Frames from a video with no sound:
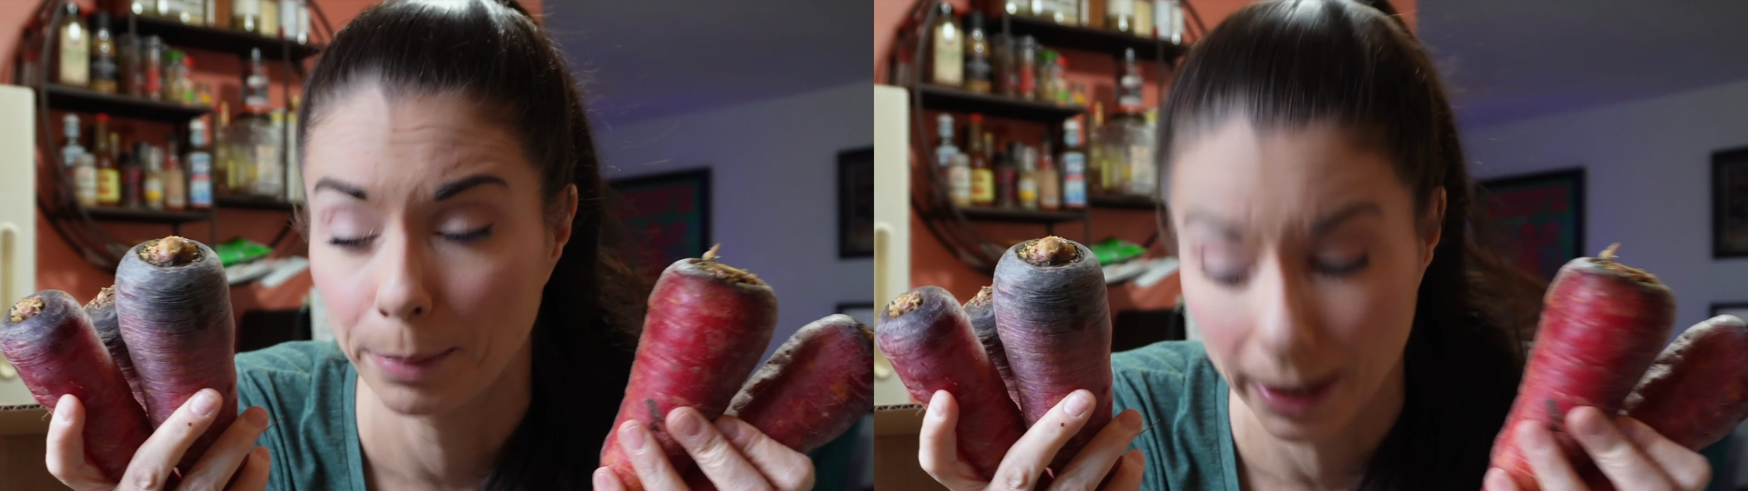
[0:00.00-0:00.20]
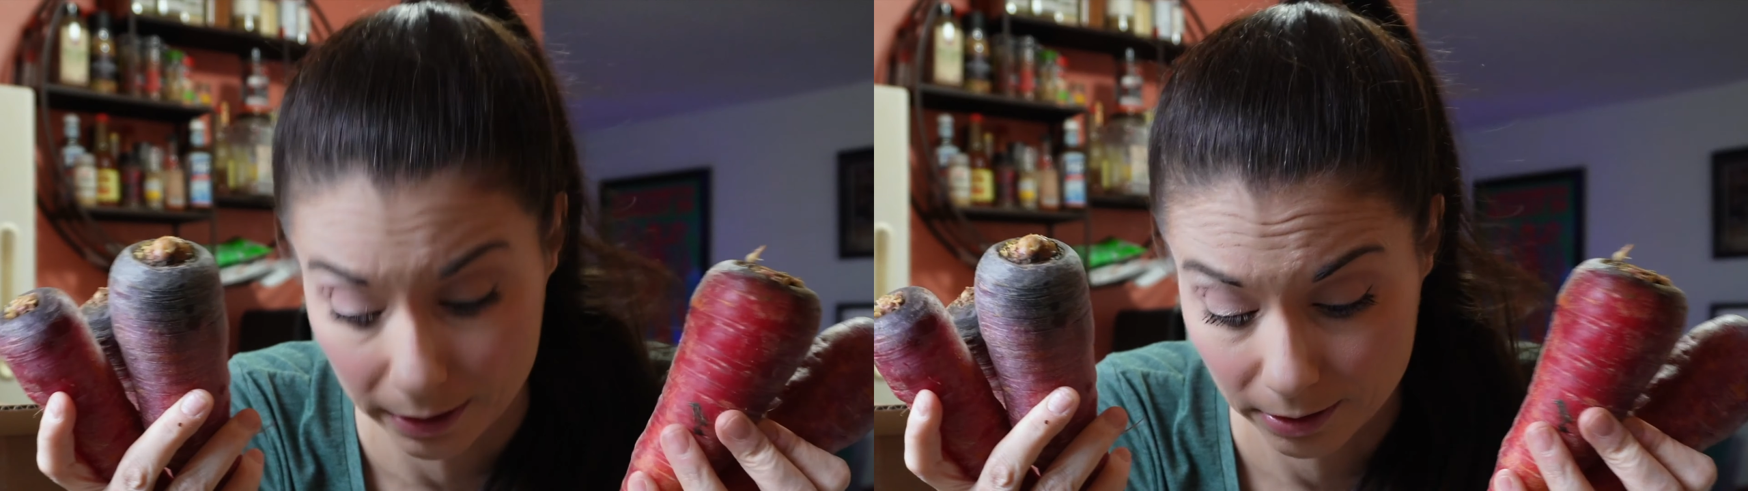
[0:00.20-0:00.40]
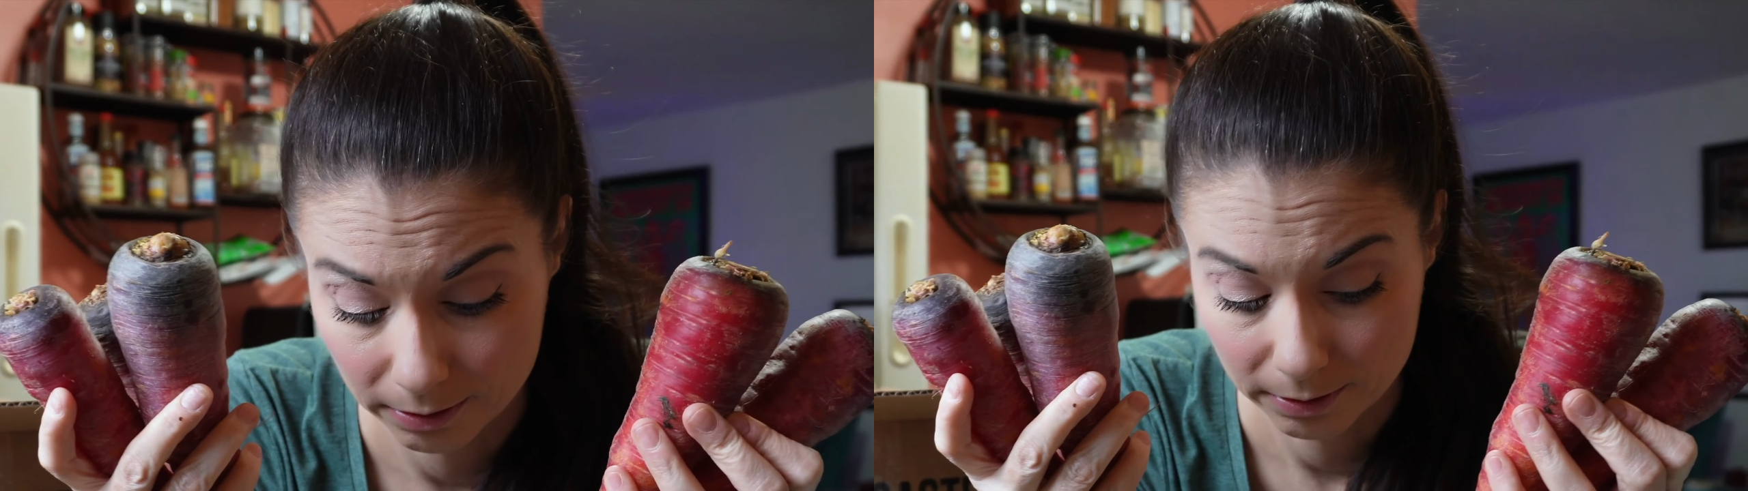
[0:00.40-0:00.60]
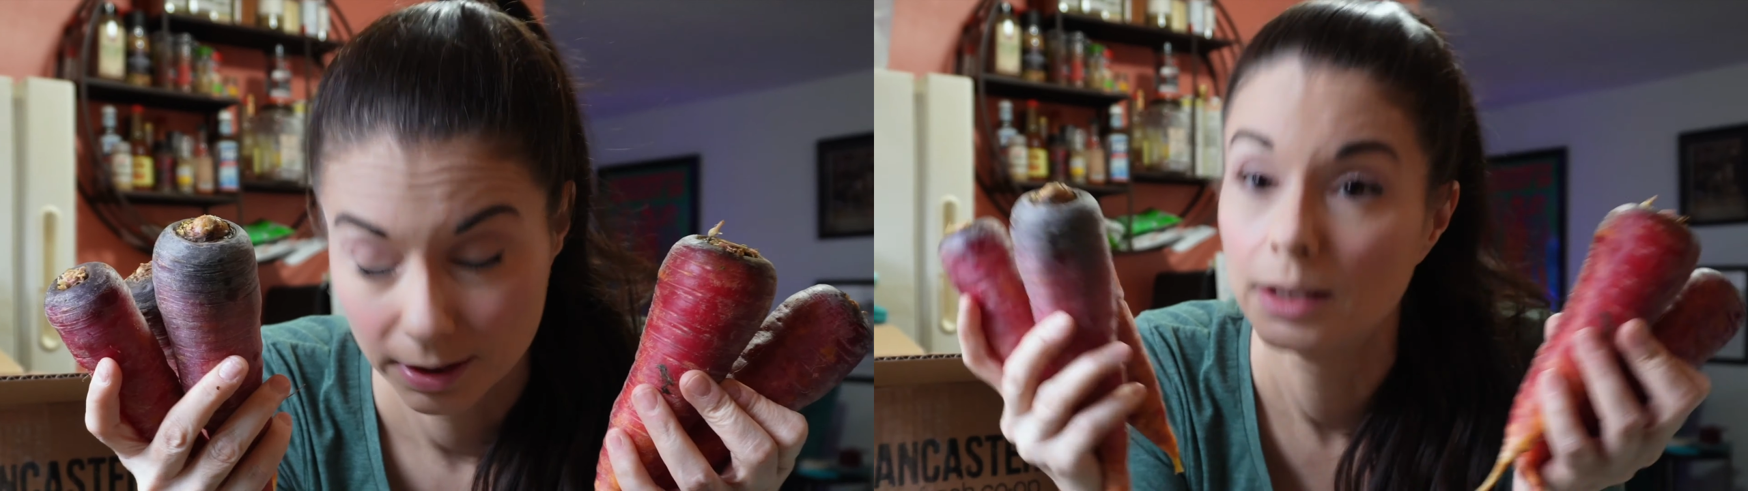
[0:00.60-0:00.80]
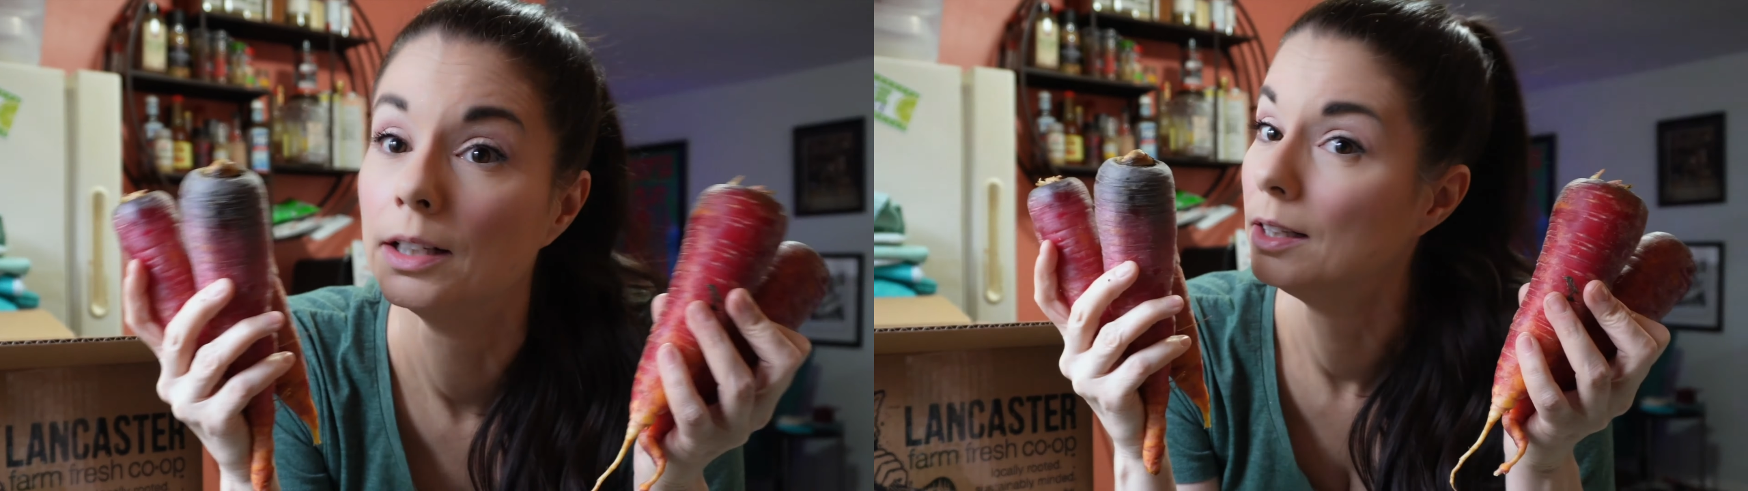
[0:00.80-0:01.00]
but
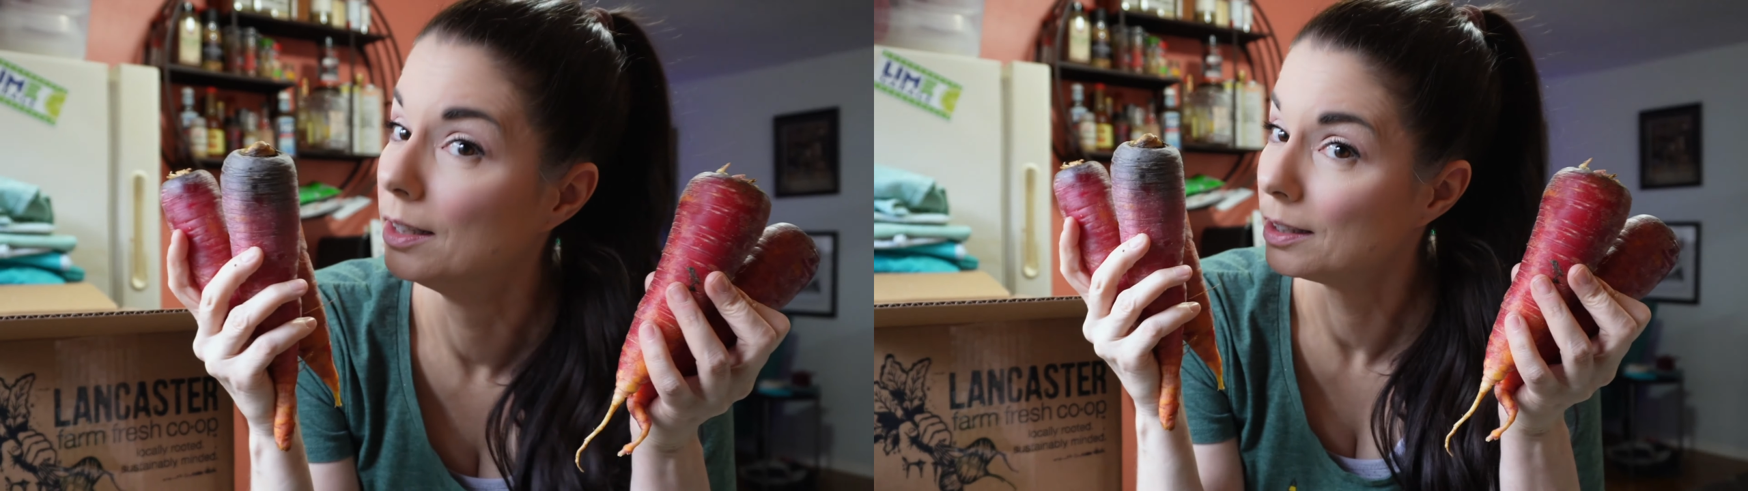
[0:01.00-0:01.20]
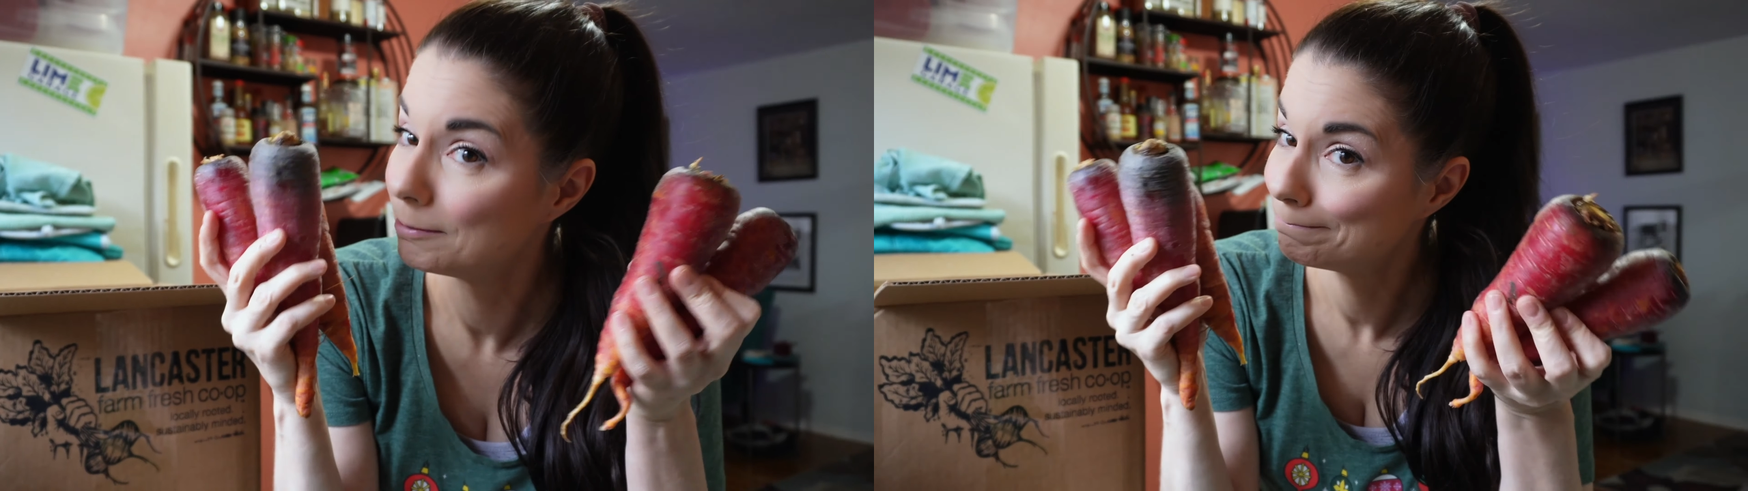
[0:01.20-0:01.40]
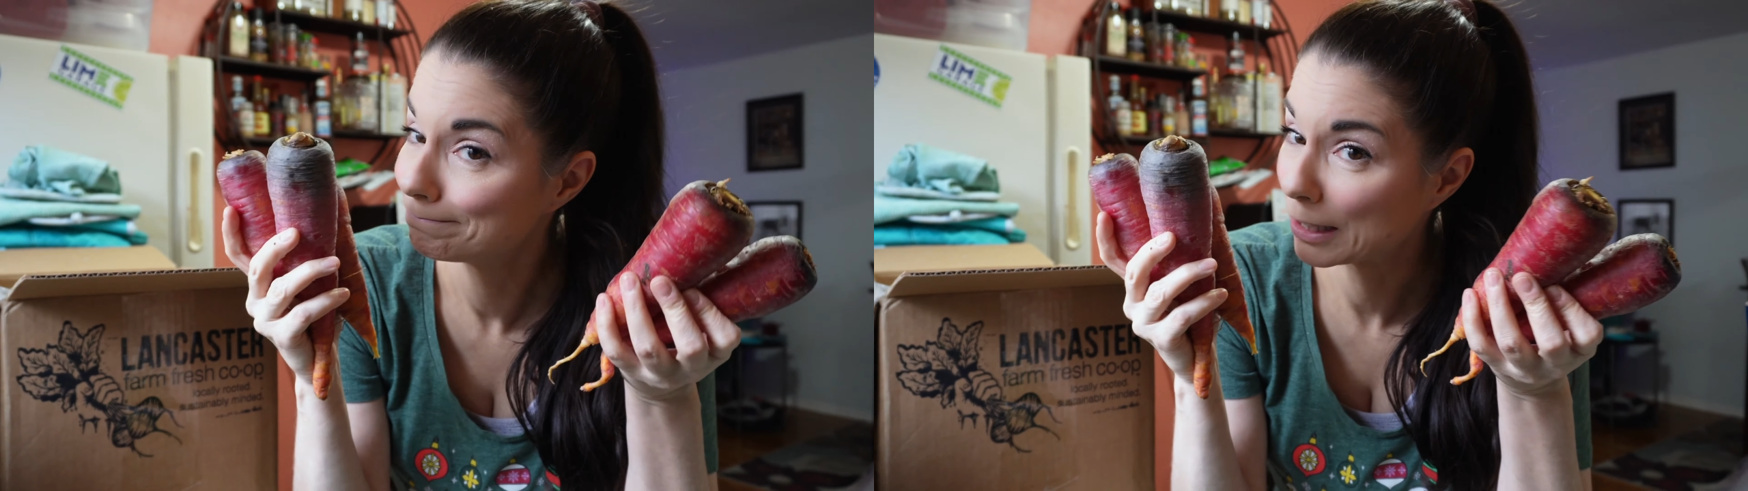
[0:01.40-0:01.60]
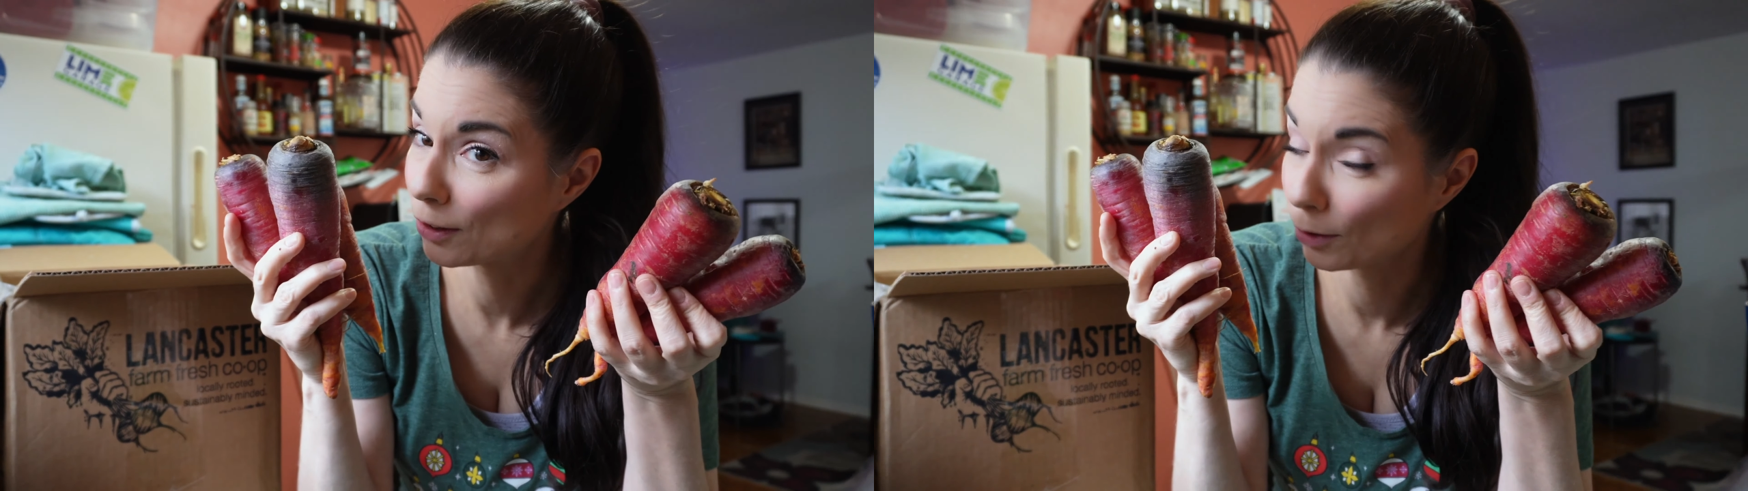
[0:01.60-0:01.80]
it's